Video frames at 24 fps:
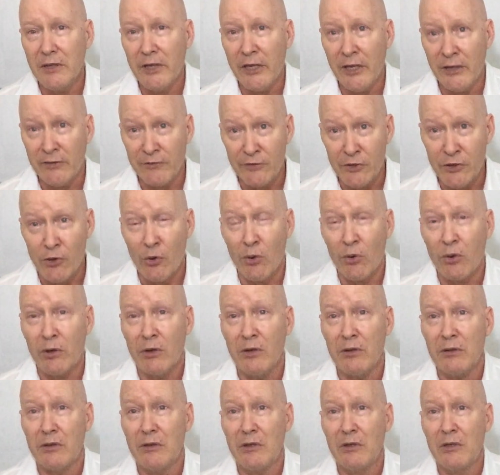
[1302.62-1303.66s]
if
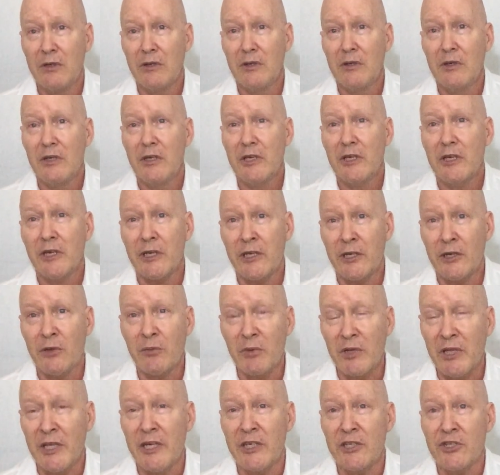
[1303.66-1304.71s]
you're in a
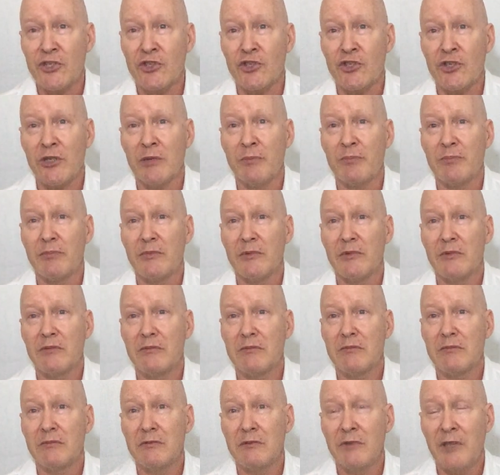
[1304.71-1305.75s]
relationship
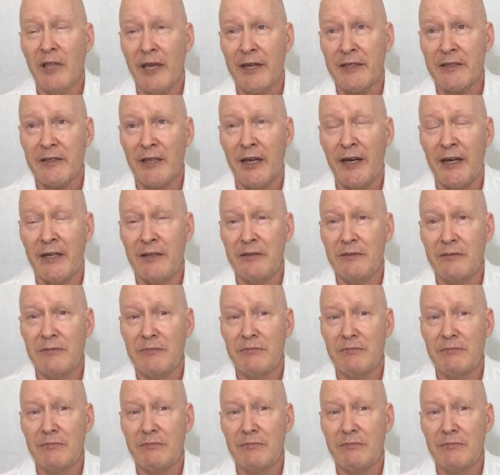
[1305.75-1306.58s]
like that,